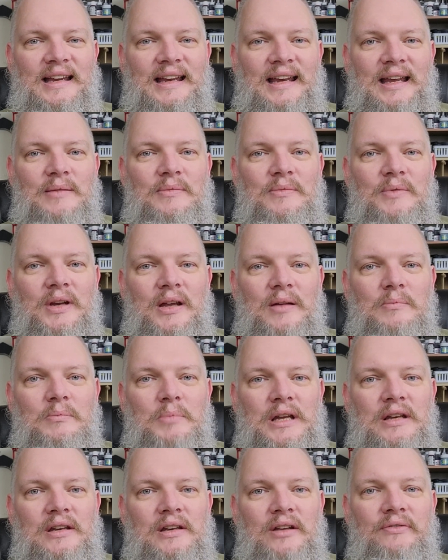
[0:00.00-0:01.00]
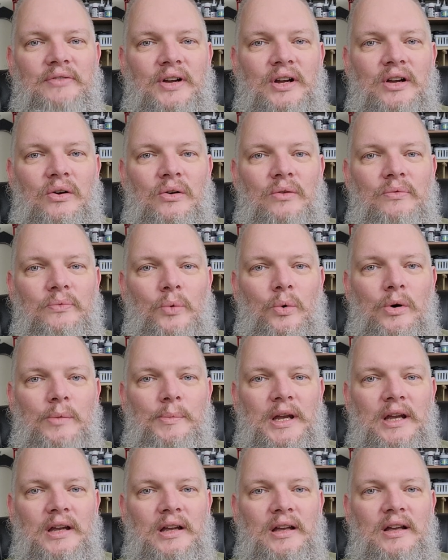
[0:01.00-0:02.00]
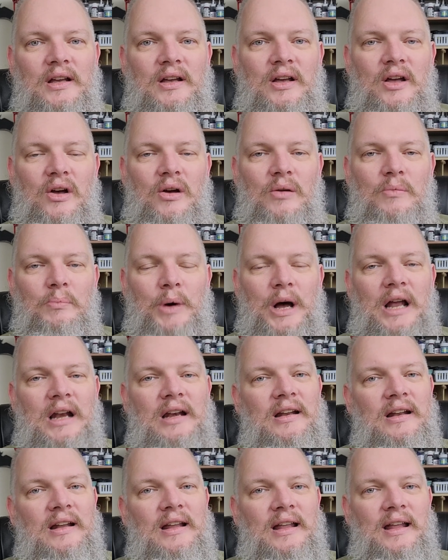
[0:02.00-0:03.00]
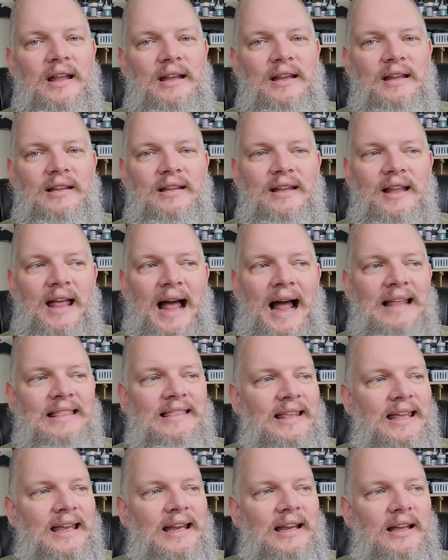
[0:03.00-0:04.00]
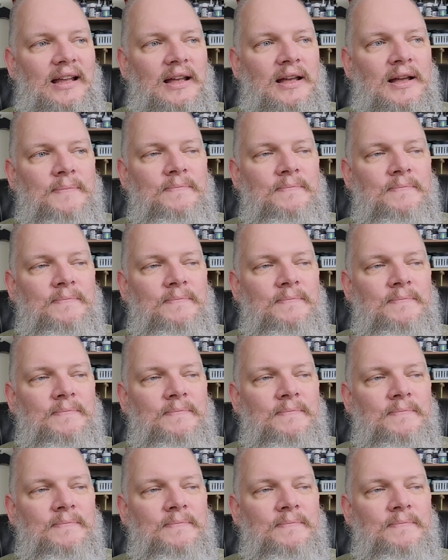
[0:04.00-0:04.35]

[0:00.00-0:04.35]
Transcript: can can be difficult for me, but I think